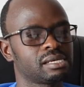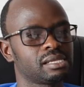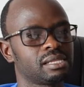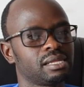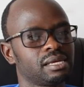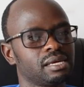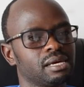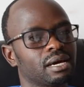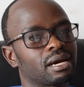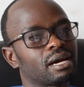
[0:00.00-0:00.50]

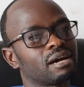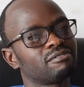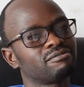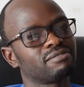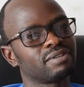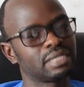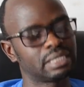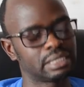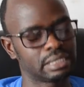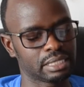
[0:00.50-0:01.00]
They are
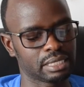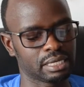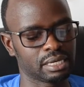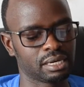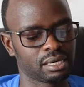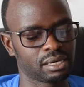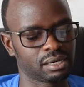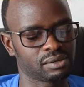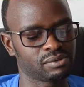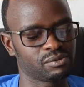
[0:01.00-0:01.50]
covered
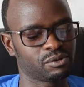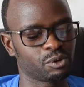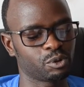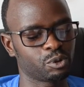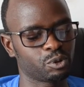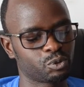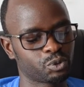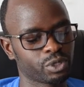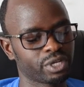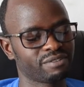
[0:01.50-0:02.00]

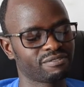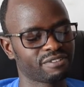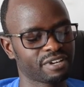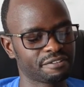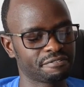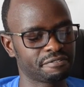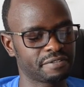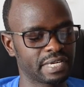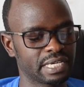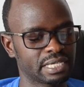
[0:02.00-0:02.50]
for
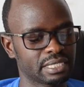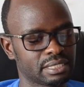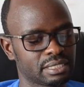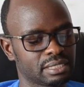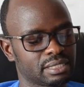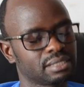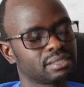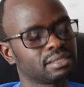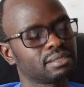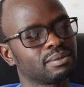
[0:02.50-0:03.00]
25
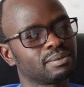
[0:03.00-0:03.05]
years